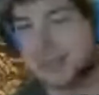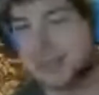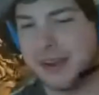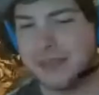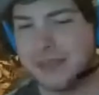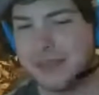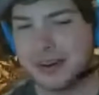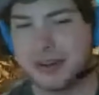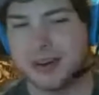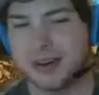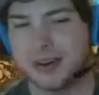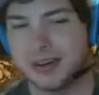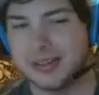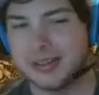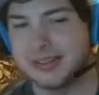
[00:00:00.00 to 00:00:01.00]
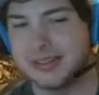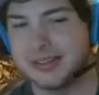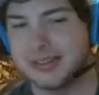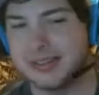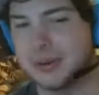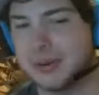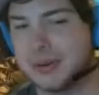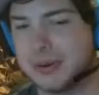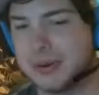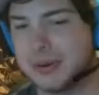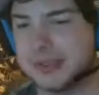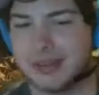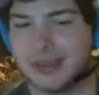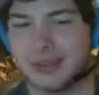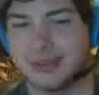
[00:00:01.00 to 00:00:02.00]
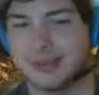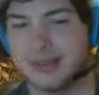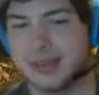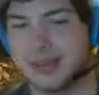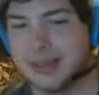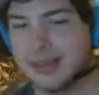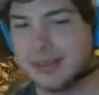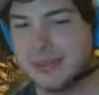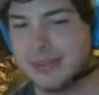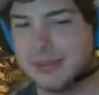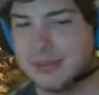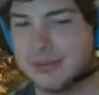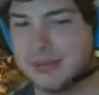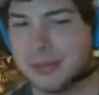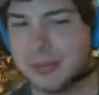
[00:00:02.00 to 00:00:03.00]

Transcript: car in Assetto Corsa is the Formula One